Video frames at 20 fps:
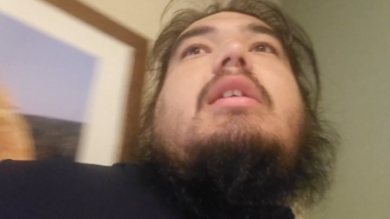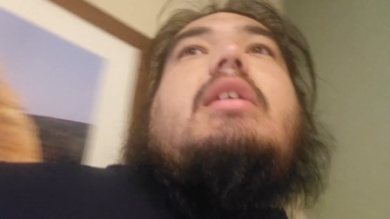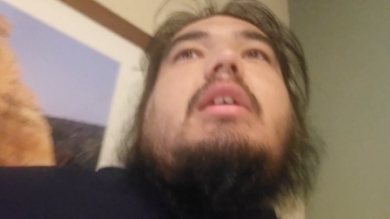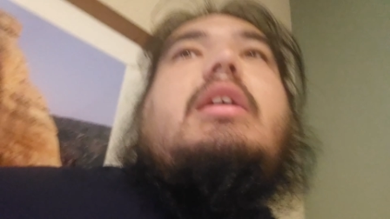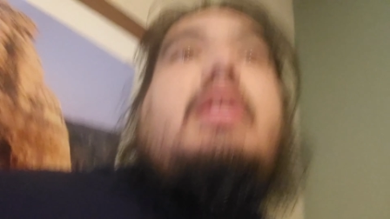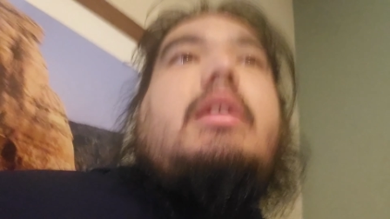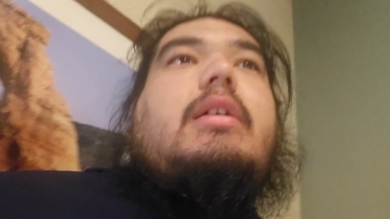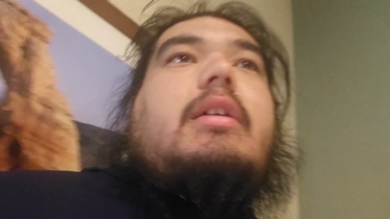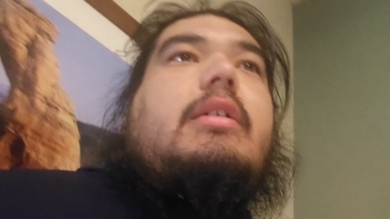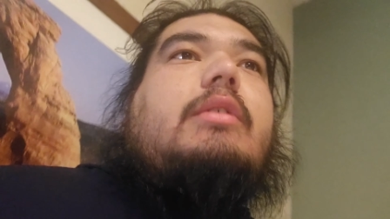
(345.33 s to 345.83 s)

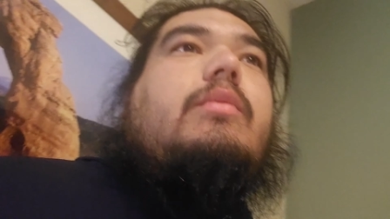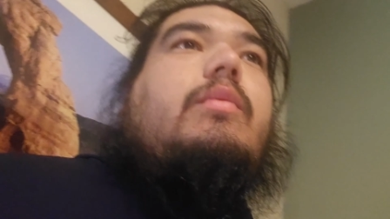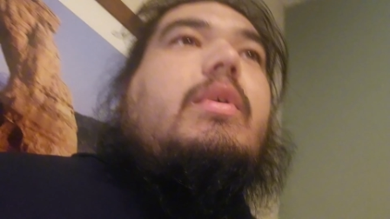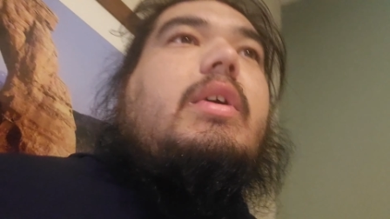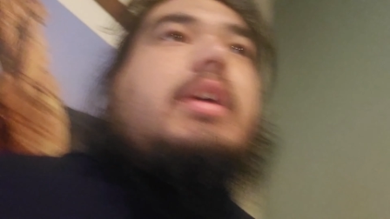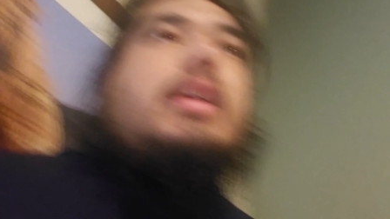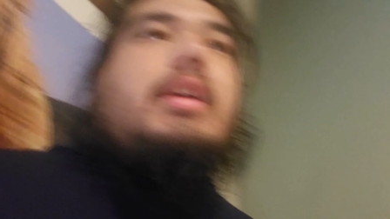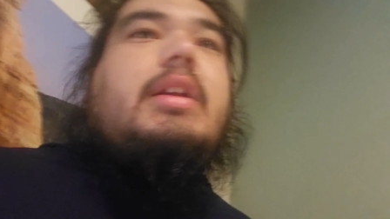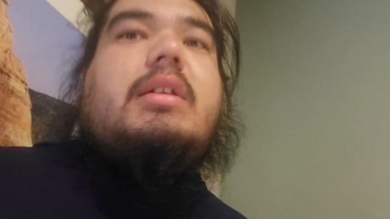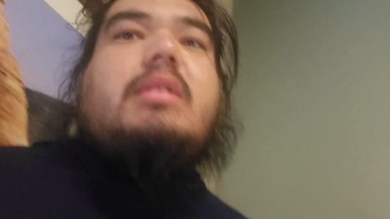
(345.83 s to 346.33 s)
uh,
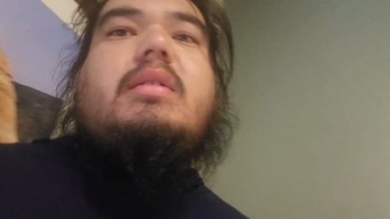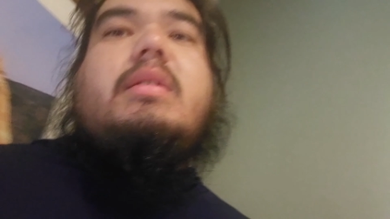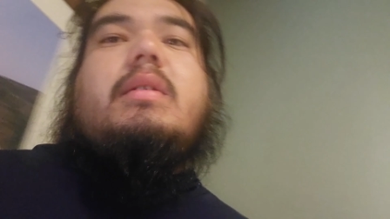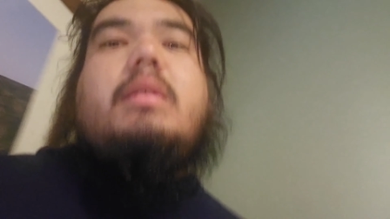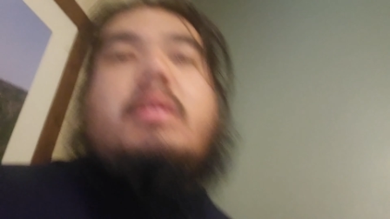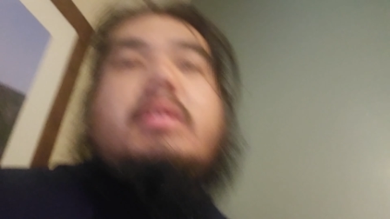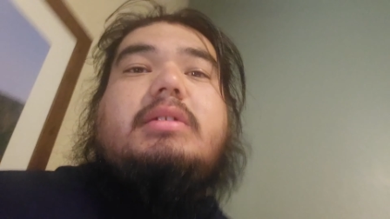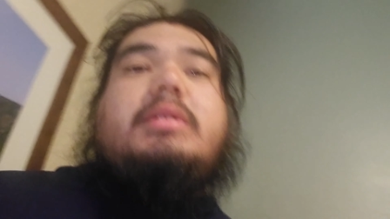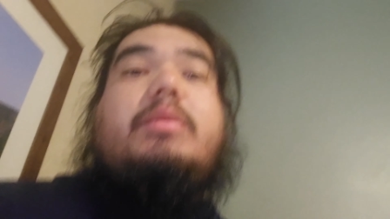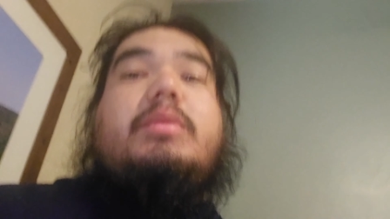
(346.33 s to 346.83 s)
unwind
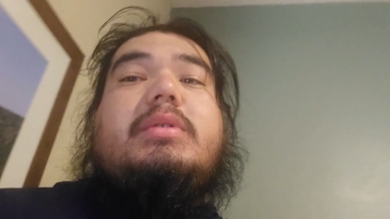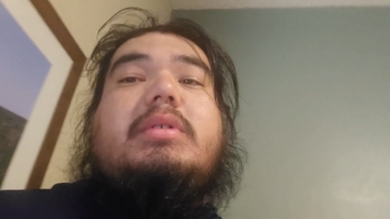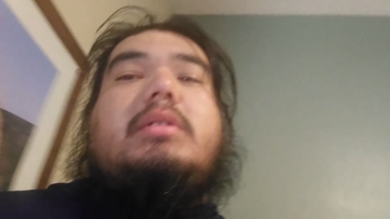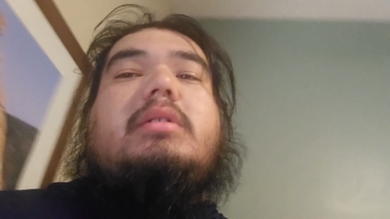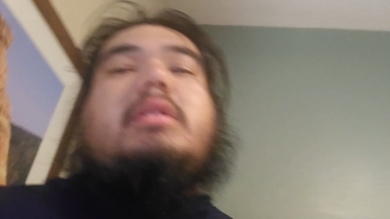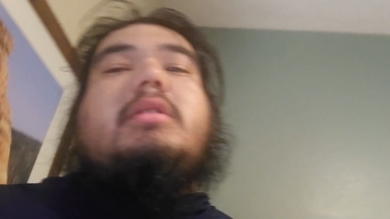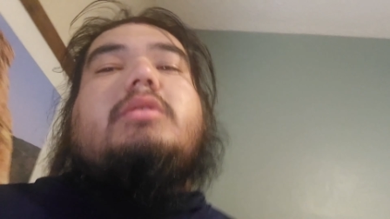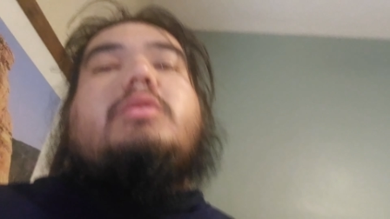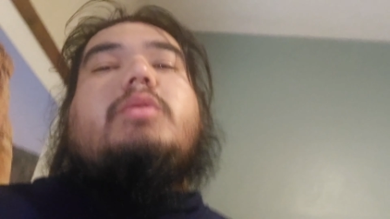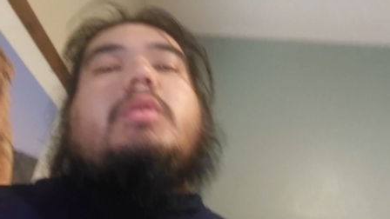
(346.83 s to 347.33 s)
because it was a
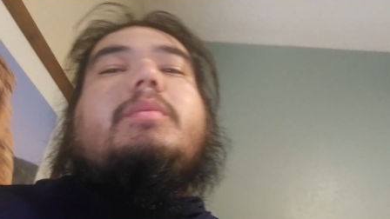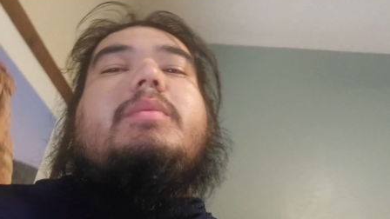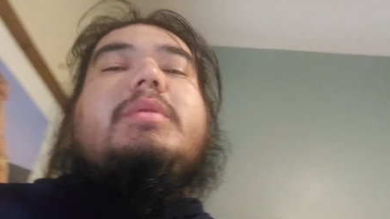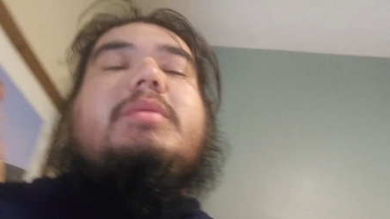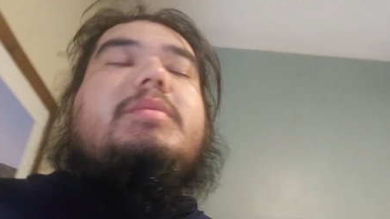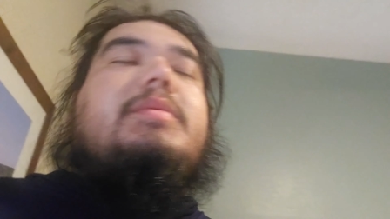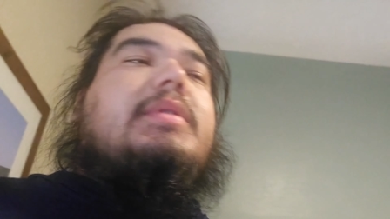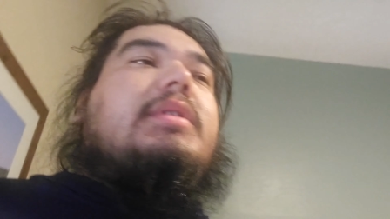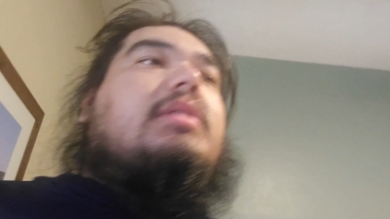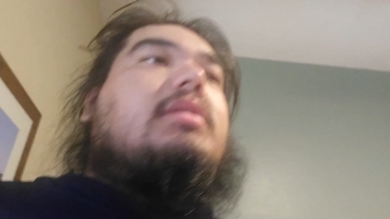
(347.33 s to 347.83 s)
long trip.
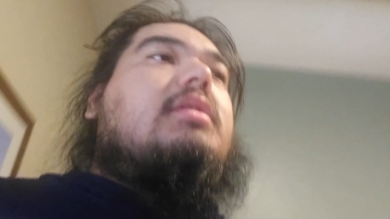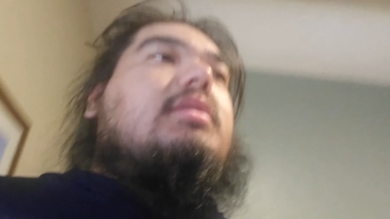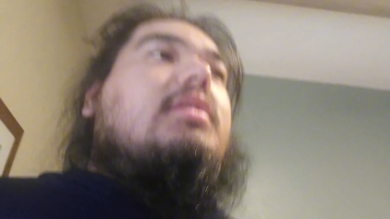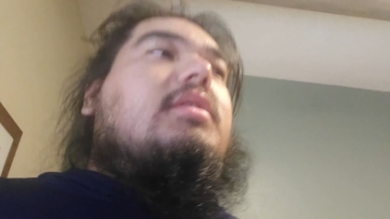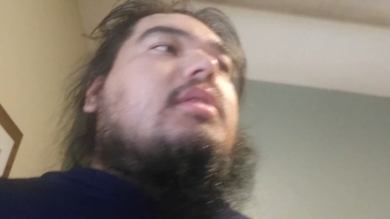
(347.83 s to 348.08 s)
It's been.